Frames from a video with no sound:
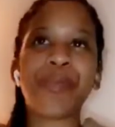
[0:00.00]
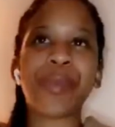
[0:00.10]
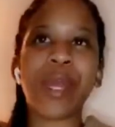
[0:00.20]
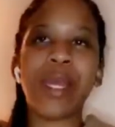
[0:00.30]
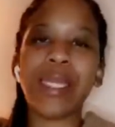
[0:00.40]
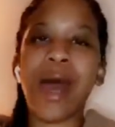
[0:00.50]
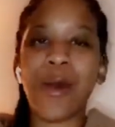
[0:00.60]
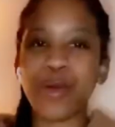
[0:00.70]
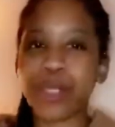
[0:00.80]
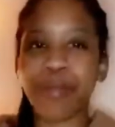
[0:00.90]
a lot
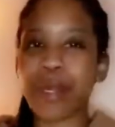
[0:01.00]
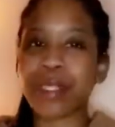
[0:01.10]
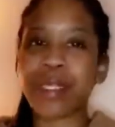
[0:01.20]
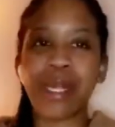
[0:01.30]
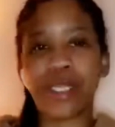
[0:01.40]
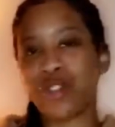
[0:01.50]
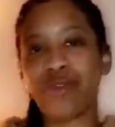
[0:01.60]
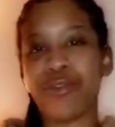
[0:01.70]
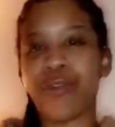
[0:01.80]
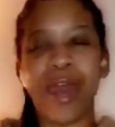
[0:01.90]
with the person that you
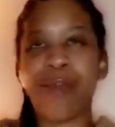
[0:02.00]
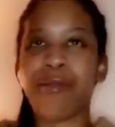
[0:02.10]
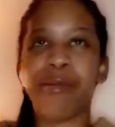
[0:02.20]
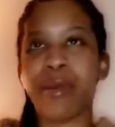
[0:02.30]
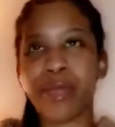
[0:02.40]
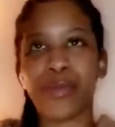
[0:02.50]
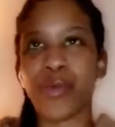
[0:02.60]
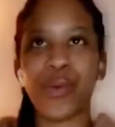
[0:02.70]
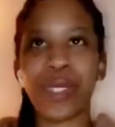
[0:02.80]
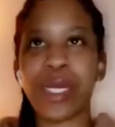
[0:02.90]
haven't been through
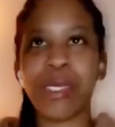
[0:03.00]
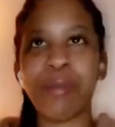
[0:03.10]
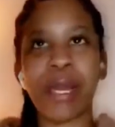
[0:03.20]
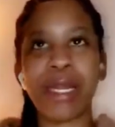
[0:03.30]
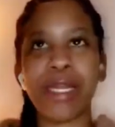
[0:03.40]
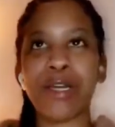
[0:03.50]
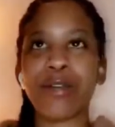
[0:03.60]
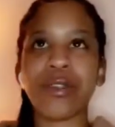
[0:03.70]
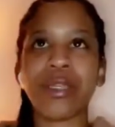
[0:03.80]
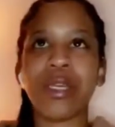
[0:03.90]
with anybody else,
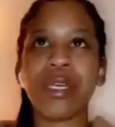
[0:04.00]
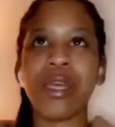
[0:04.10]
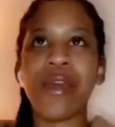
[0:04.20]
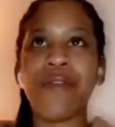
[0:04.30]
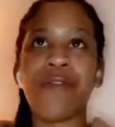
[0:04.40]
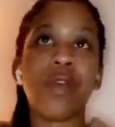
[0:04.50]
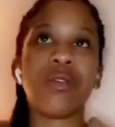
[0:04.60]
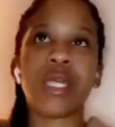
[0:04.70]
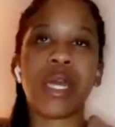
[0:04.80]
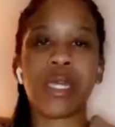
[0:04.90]
it
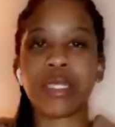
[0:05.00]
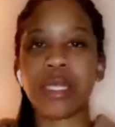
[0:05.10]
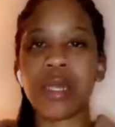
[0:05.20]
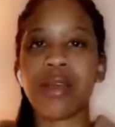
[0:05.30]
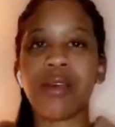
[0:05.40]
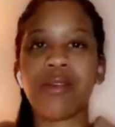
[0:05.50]
feels like it's love.